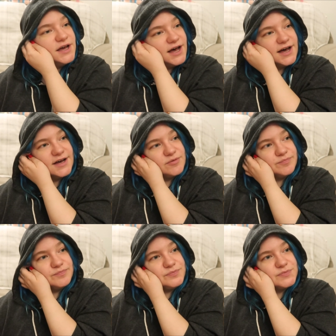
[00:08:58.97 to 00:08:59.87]

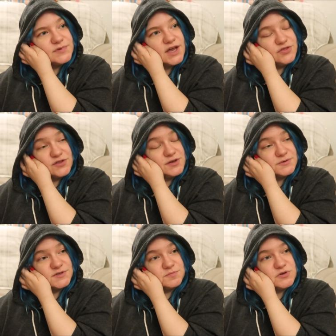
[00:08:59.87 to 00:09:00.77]
Um, I thought that
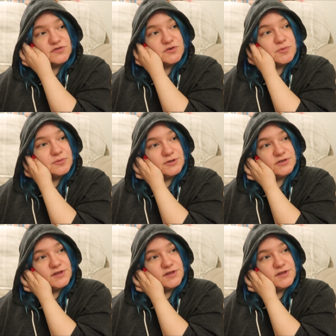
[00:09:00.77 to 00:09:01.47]
was a beautiful moment.